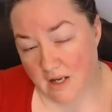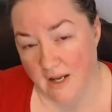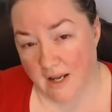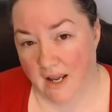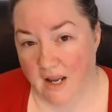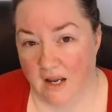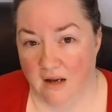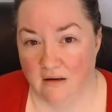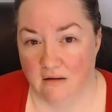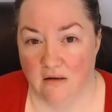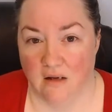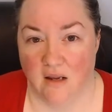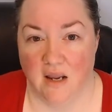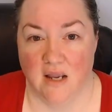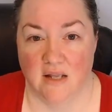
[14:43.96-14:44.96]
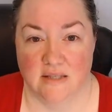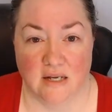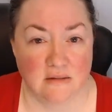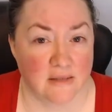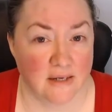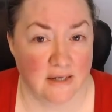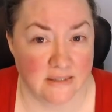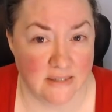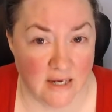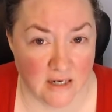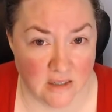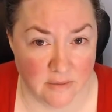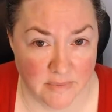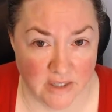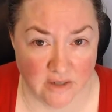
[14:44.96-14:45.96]
"Hey, it sounds like it's not
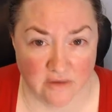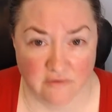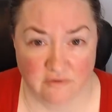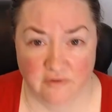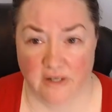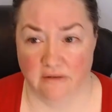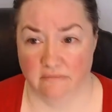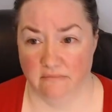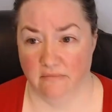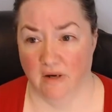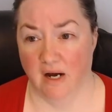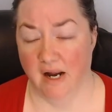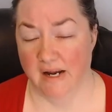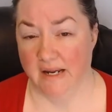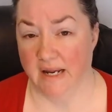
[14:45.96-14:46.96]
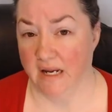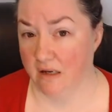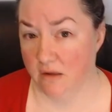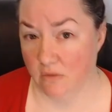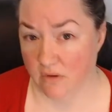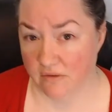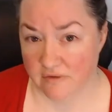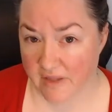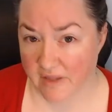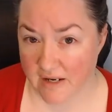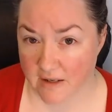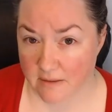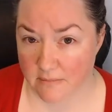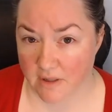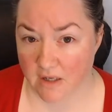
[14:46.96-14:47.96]
going to be a good fit. I can't do it for that
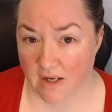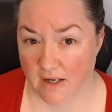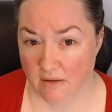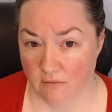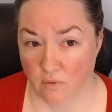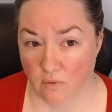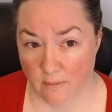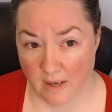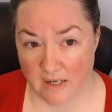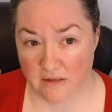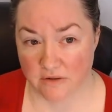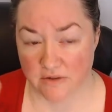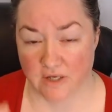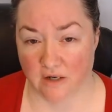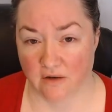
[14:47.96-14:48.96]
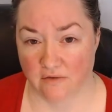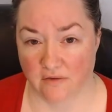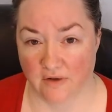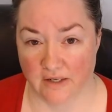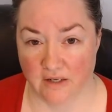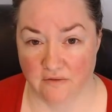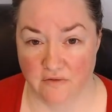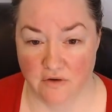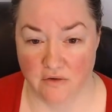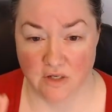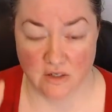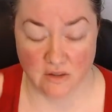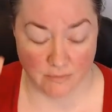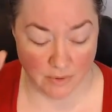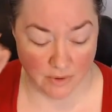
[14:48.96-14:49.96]
number." And remind yourself like if you
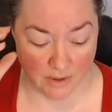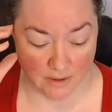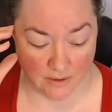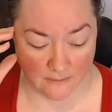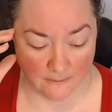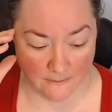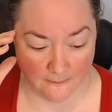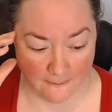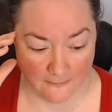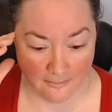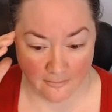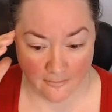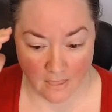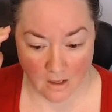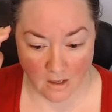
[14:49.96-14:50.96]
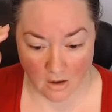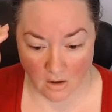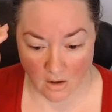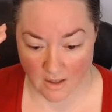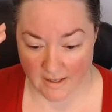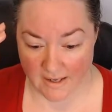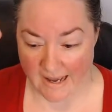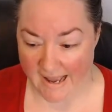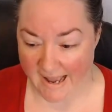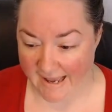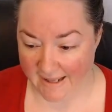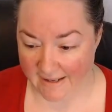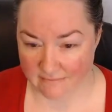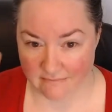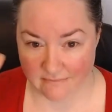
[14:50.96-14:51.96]
need to put on a
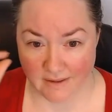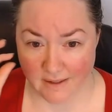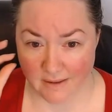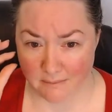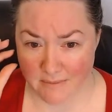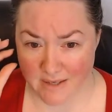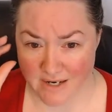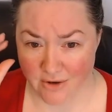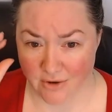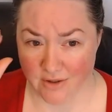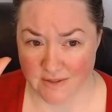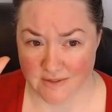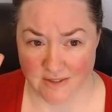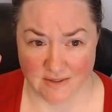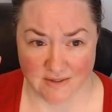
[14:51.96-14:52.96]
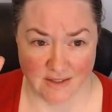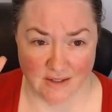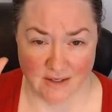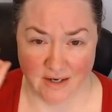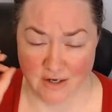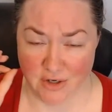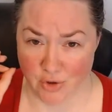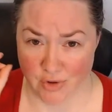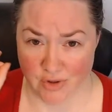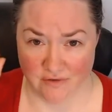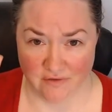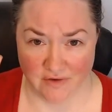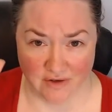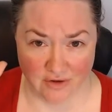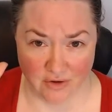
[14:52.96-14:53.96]
hat and be your assistant and your
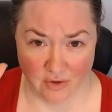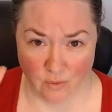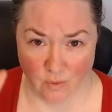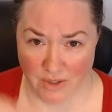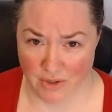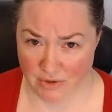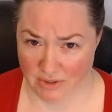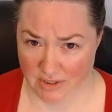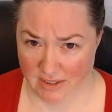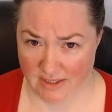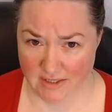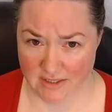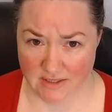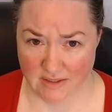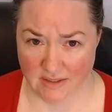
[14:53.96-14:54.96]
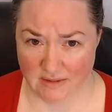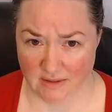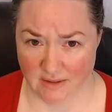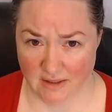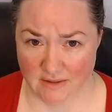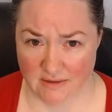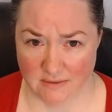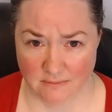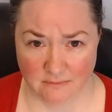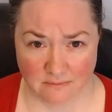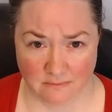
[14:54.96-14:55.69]
defender when you're talking to these clients,